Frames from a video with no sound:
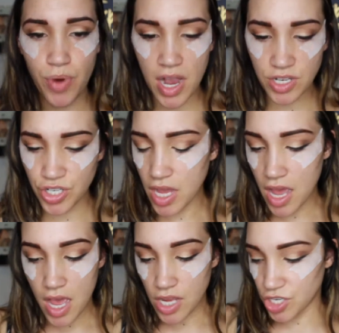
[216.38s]
brush.
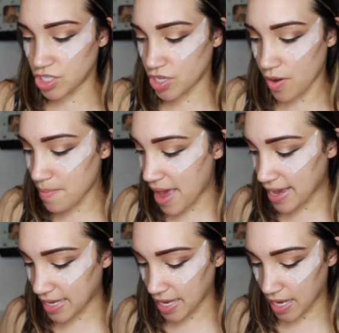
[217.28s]
Just going
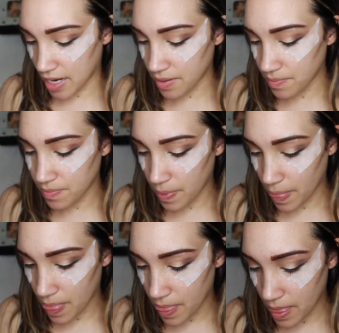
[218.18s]
back in,
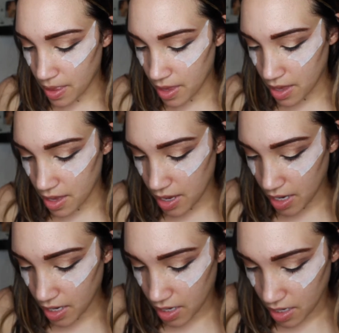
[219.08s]

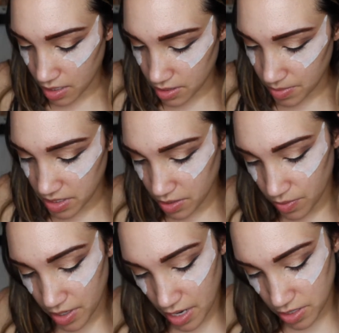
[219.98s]
and let me see,
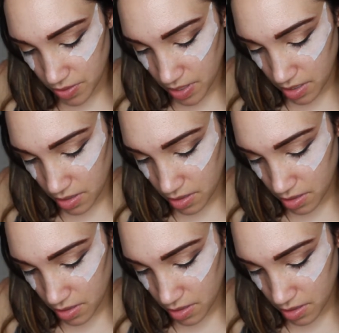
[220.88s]
where did I do it?